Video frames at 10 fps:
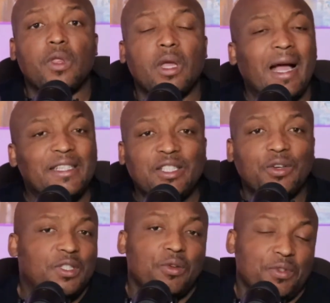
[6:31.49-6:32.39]
I
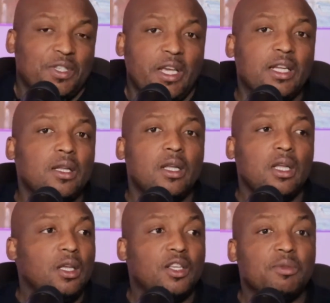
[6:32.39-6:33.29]
just don't see it,
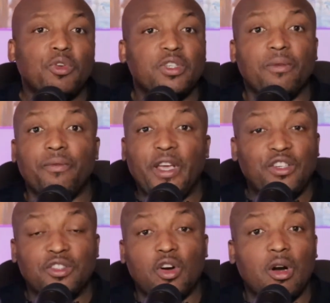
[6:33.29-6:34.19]
because most
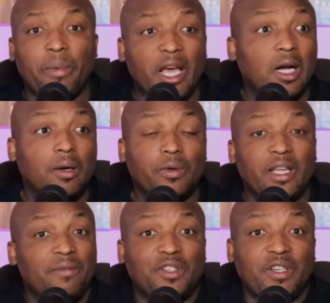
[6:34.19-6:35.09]
convictions are upheld if
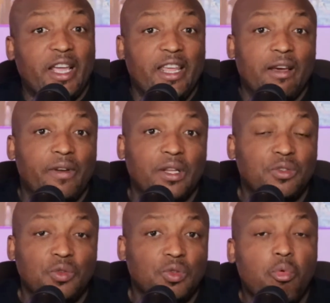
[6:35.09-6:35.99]
there's any evidence to
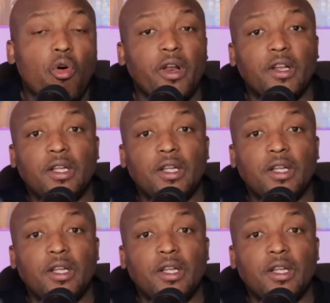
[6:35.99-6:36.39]
support it.